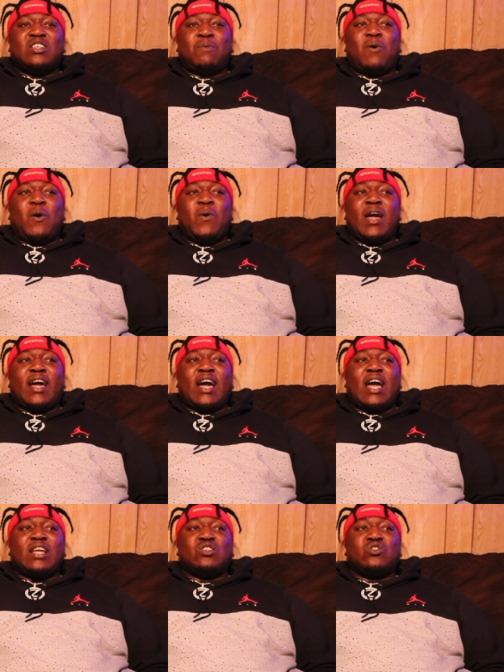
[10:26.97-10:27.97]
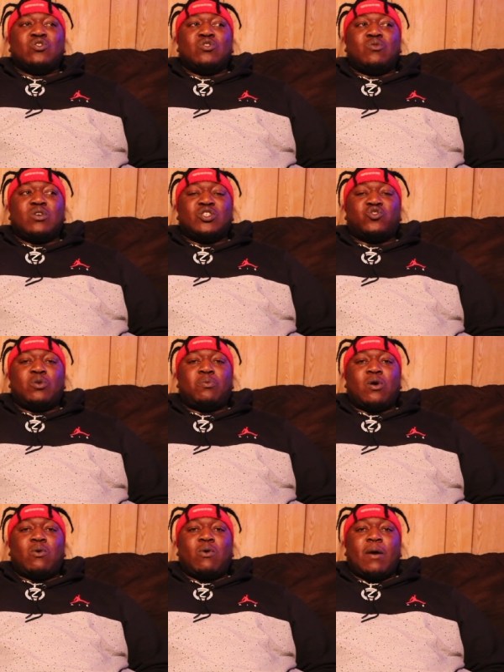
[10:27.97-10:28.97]
support we had gotten to with a
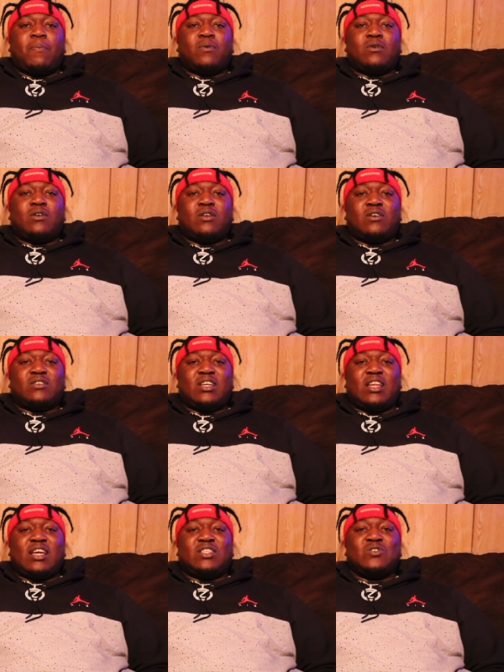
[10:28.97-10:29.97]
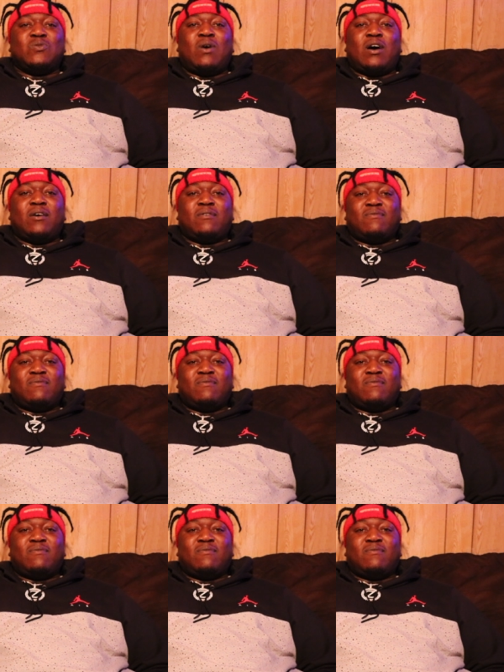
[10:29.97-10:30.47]
Shreveport rapper you know what I'm saying like two wop